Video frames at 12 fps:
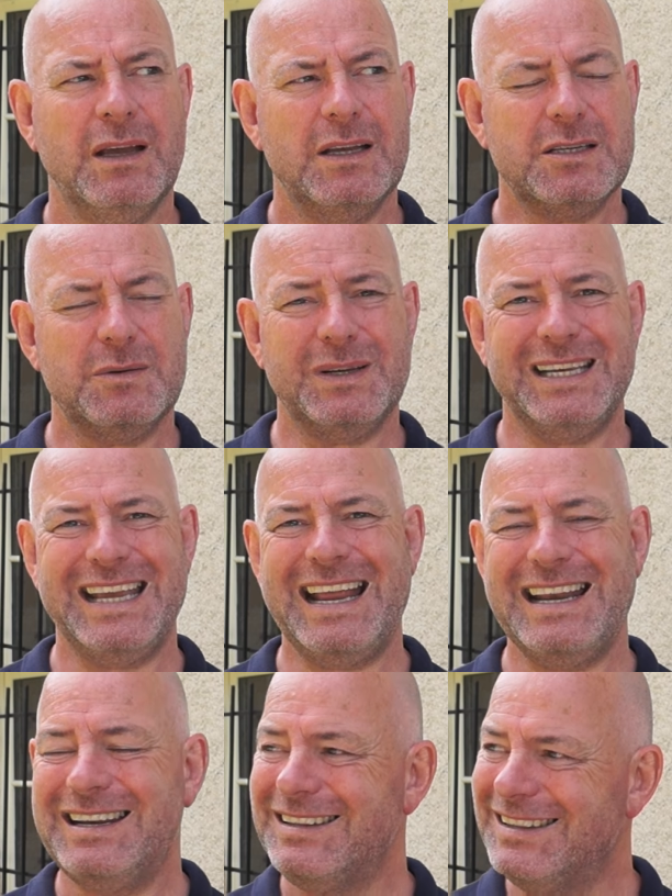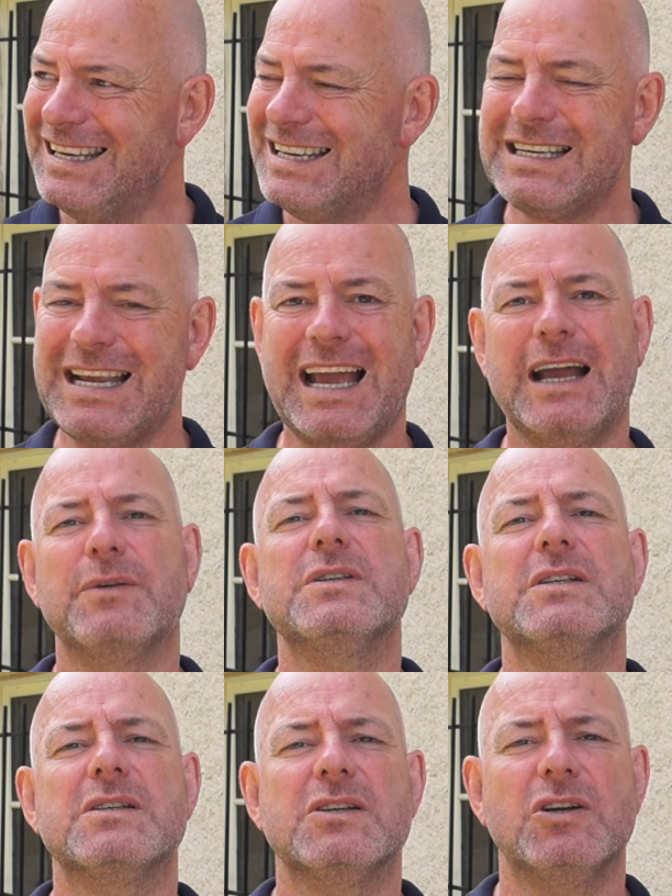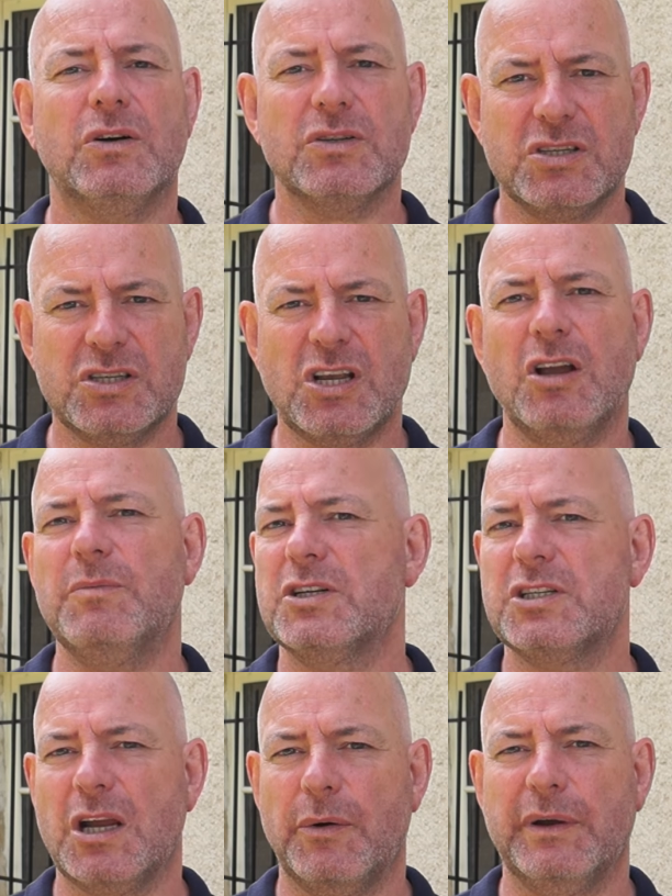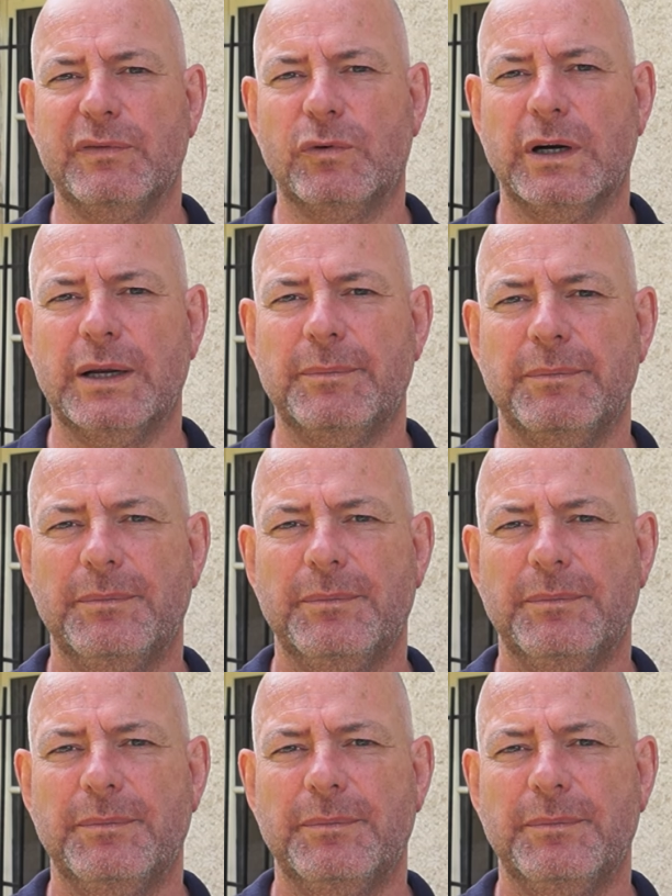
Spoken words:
So again, this house has got so much going for it.